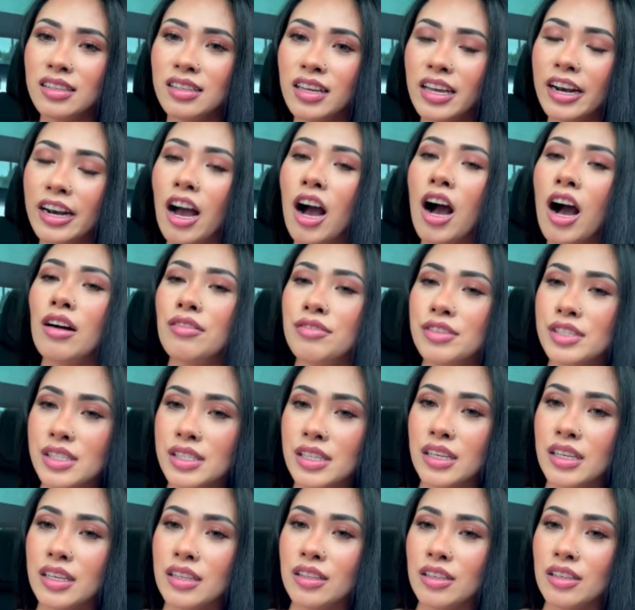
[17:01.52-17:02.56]
and
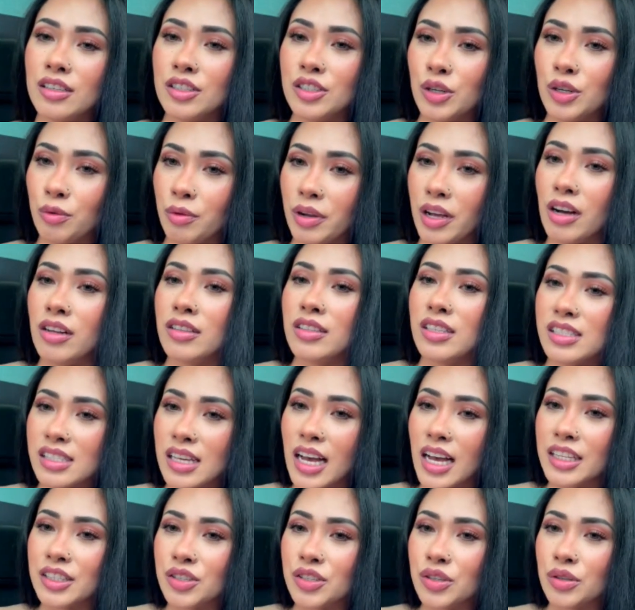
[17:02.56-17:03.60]
obviously do it on the
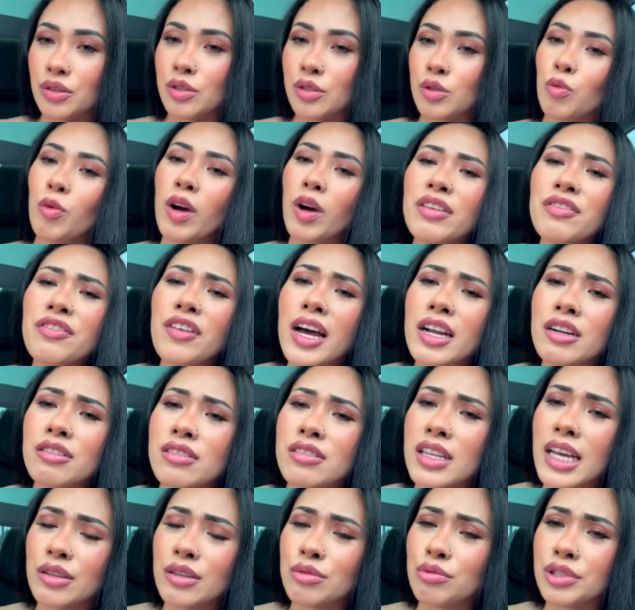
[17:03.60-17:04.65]
side too. Because what if I
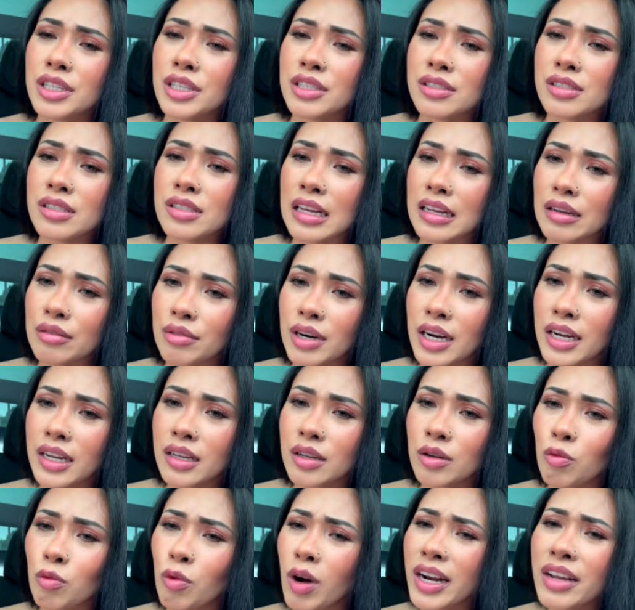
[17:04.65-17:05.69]
don't like real estate, right?
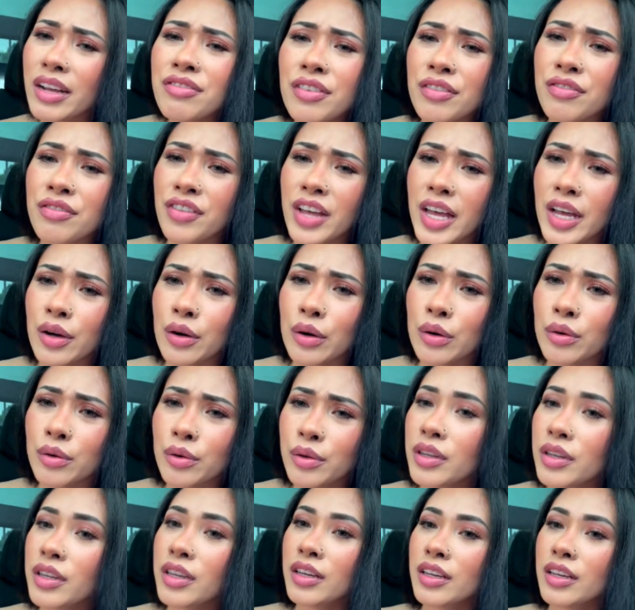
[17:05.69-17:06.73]
What if it failed?
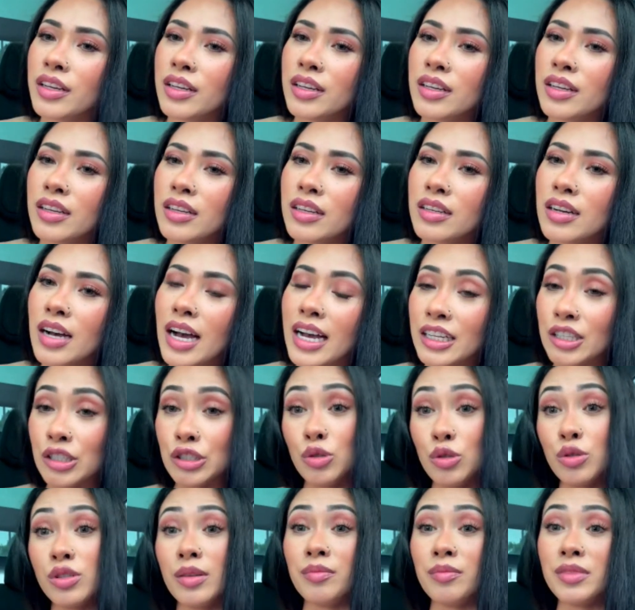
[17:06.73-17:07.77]
I could
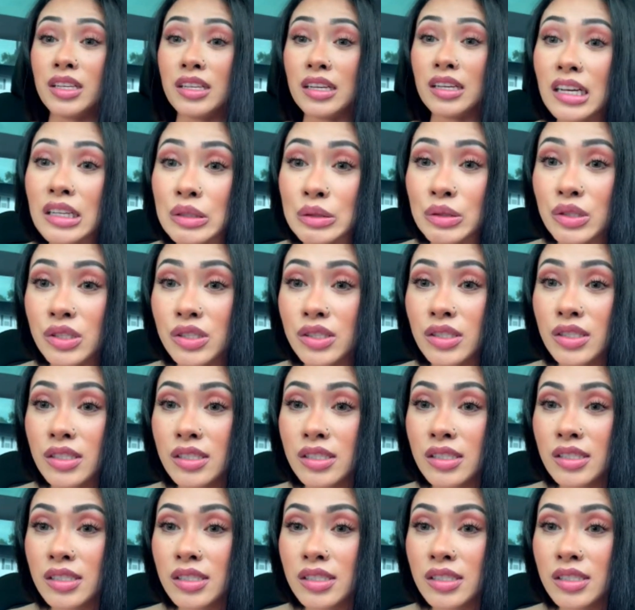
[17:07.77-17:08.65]
do something else.